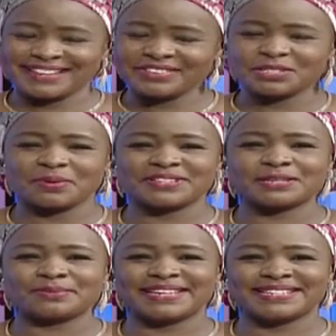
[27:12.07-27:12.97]
Take
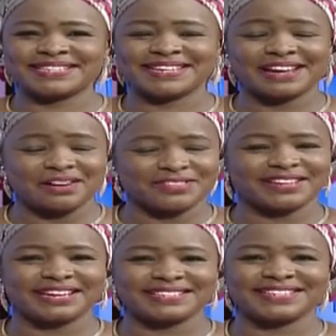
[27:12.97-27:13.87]
responsibility.
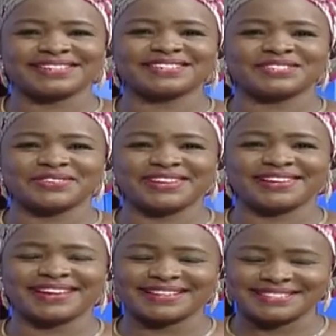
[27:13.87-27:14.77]
COVID-19 is
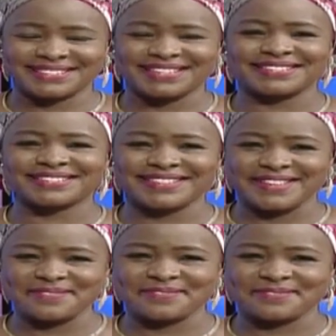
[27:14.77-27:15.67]
real and stay
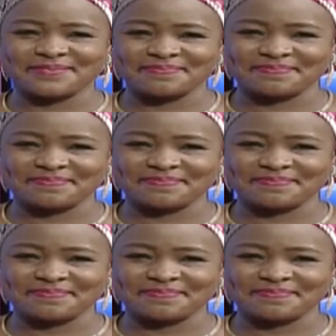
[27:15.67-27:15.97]
safe.